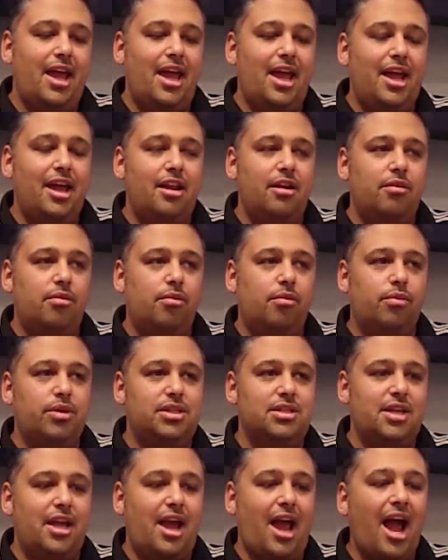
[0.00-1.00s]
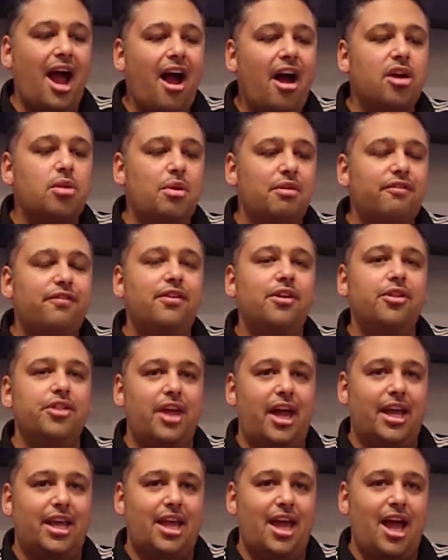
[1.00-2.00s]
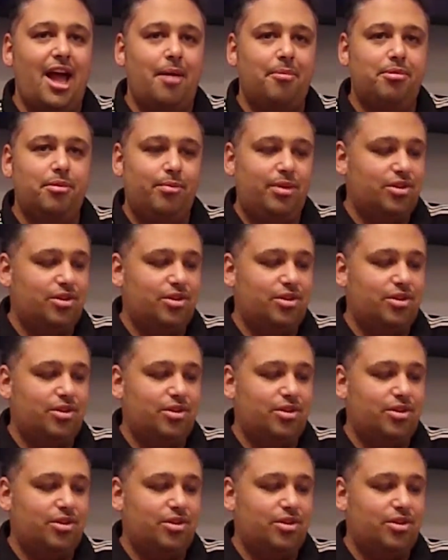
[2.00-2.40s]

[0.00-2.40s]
And we say, how do we fill that gap?